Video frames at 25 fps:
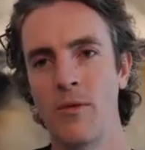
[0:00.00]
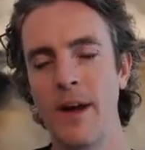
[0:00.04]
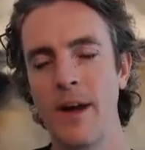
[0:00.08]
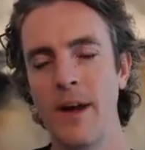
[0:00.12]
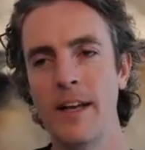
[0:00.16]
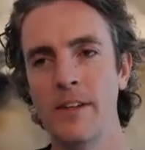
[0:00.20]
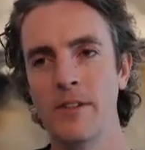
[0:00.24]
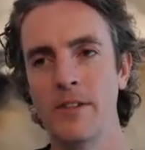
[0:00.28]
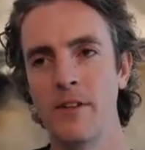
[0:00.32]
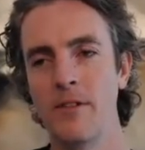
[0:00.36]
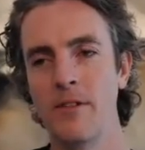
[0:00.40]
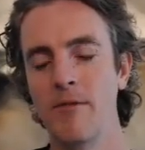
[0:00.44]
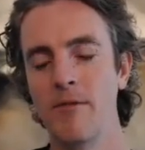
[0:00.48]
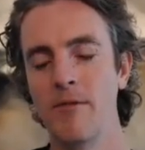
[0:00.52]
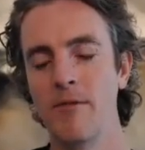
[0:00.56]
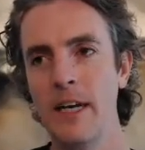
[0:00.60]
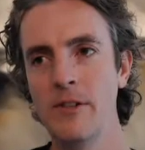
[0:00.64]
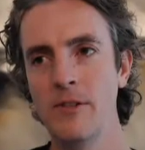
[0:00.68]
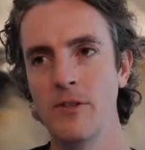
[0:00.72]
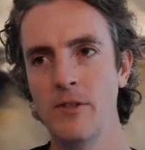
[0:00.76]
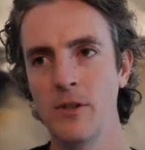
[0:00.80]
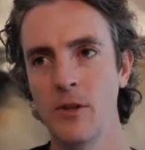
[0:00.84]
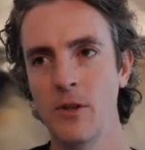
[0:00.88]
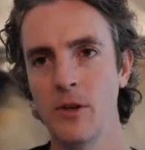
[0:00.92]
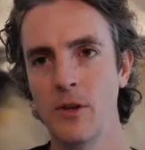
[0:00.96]
as an
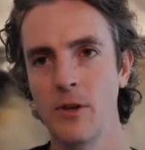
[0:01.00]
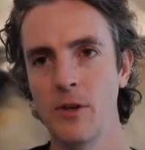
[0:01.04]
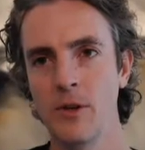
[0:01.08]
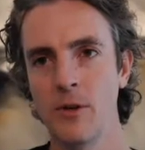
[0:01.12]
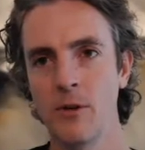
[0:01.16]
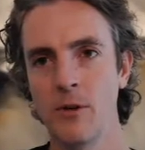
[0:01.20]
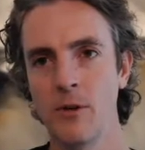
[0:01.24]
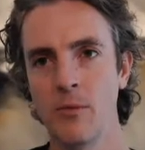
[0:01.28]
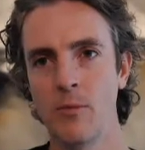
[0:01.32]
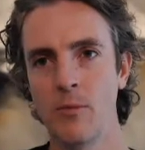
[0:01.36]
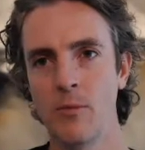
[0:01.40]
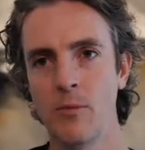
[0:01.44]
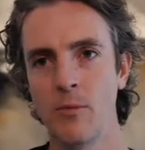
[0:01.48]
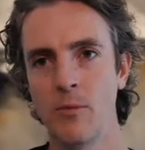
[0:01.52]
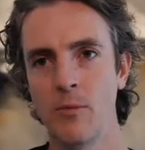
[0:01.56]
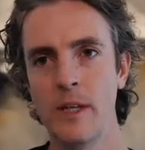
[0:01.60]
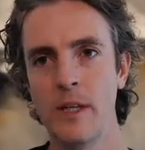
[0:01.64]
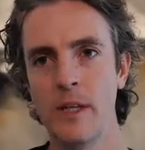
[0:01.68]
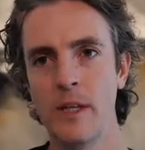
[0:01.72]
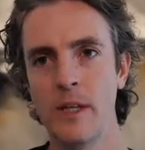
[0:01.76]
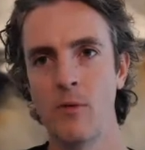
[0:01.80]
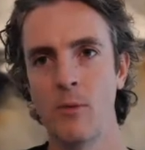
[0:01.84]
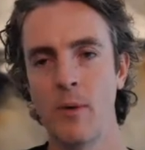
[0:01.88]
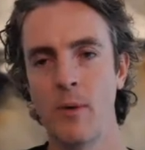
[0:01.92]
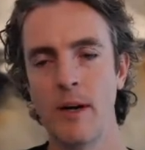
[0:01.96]
investor, there
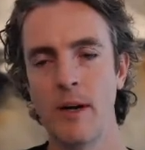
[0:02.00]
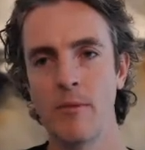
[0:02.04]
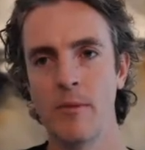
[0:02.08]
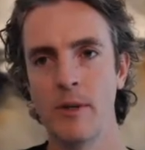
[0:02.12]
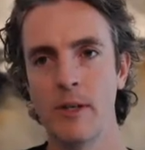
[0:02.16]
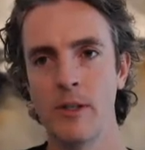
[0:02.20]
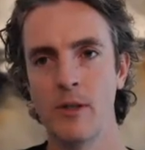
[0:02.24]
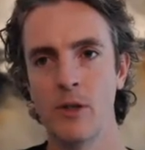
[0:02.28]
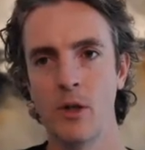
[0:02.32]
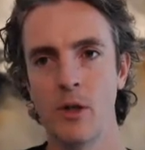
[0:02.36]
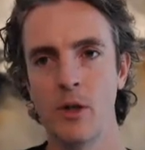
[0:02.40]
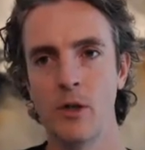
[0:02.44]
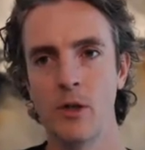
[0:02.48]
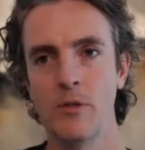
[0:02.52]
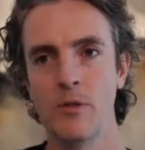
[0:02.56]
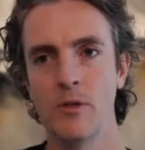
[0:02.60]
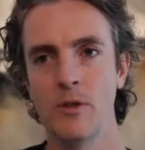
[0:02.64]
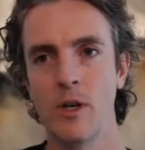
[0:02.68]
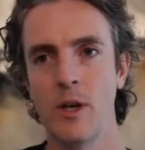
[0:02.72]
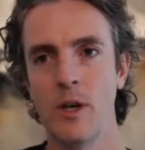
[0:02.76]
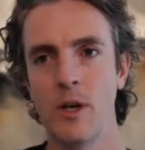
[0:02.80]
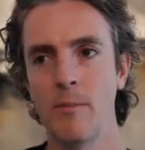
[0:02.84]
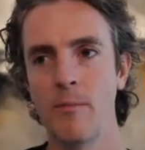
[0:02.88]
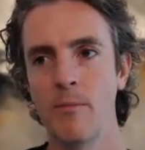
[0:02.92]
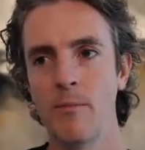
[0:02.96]
really great
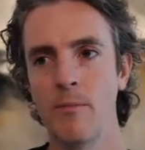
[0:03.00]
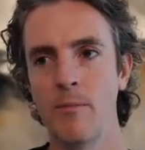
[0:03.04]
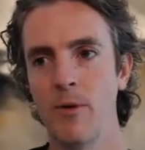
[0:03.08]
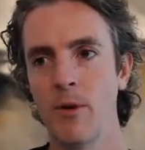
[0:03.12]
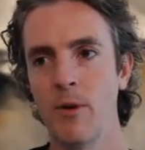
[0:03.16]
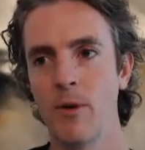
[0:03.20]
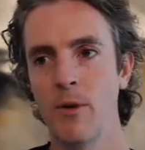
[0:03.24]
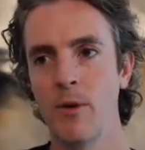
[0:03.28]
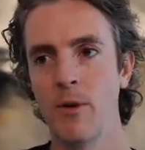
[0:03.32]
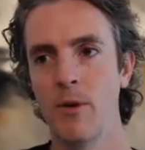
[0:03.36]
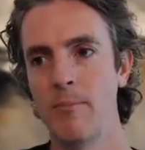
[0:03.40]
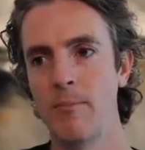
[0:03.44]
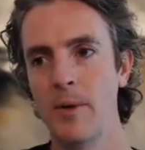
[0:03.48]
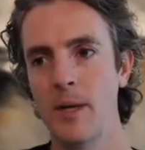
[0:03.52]
returns come from